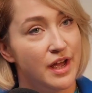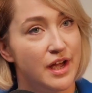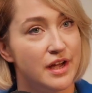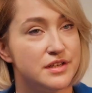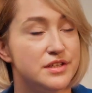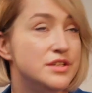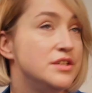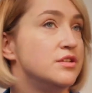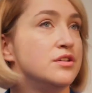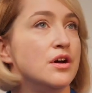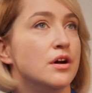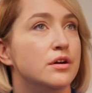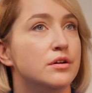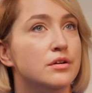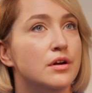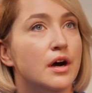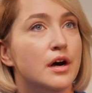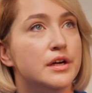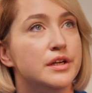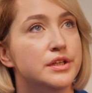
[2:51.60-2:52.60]
And
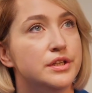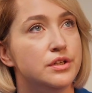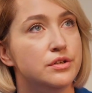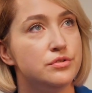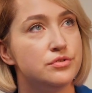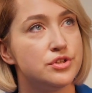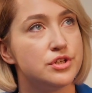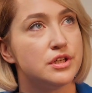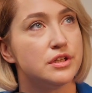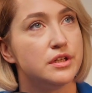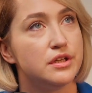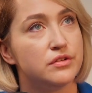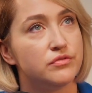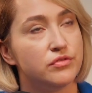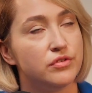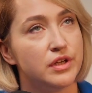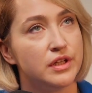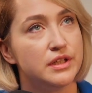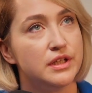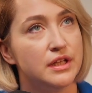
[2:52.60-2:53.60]
I usually
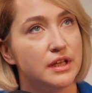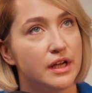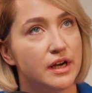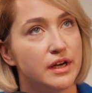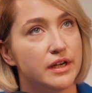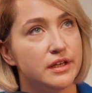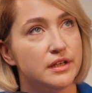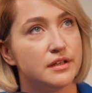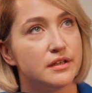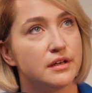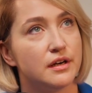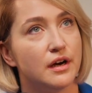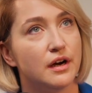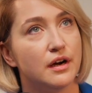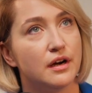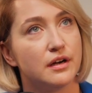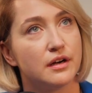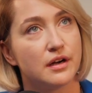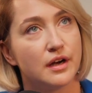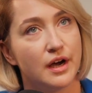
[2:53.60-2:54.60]
really like
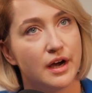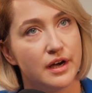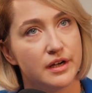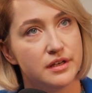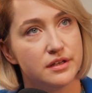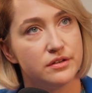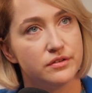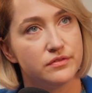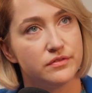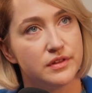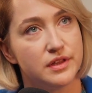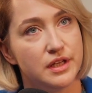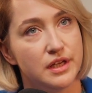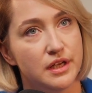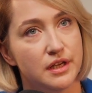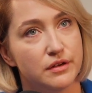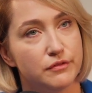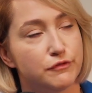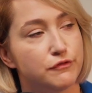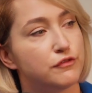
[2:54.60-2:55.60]
kind of
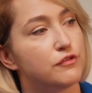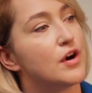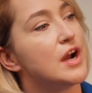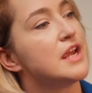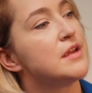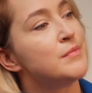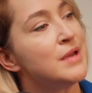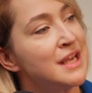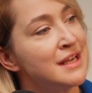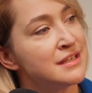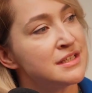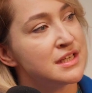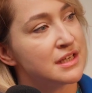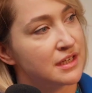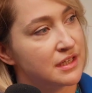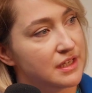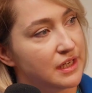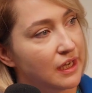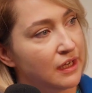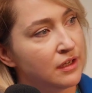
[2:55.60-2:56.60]
the framing
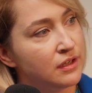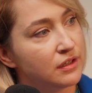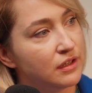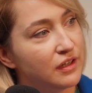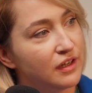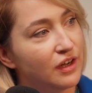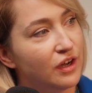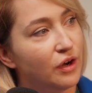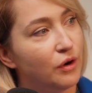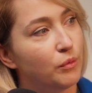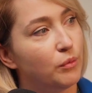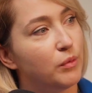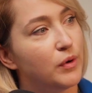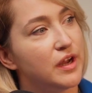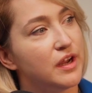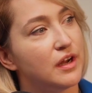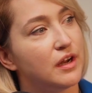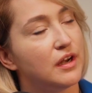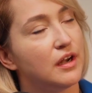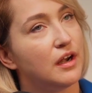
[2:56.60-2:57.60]
technique
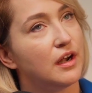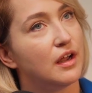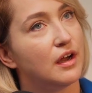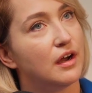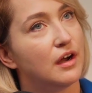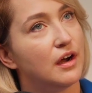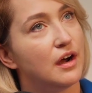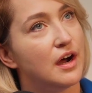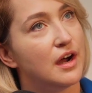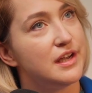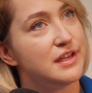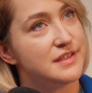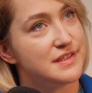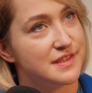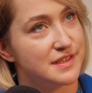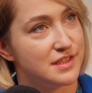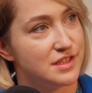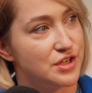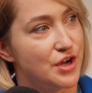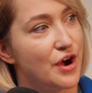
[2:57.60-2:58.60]
when I
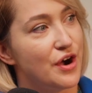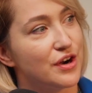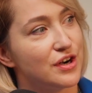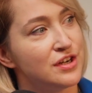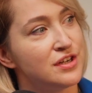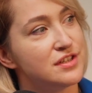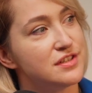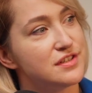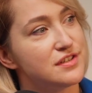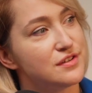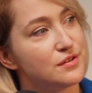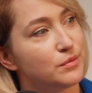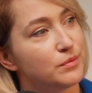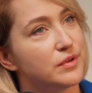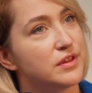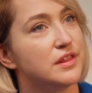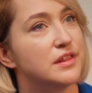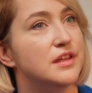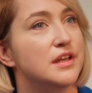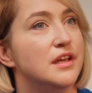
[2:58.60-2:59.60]
start
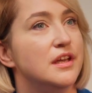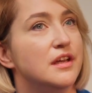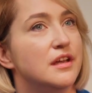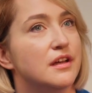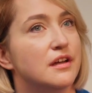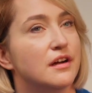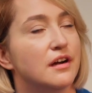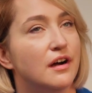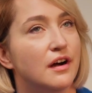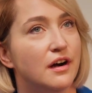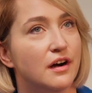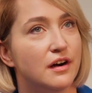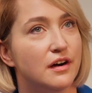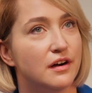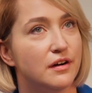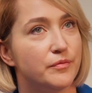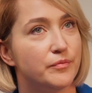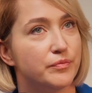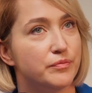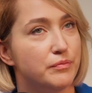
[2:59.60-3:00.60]
with the
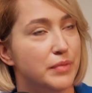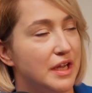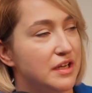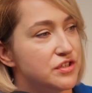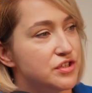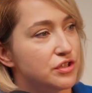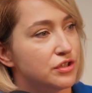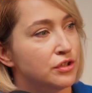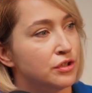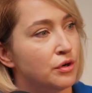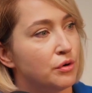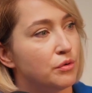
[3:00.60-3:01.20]
picture,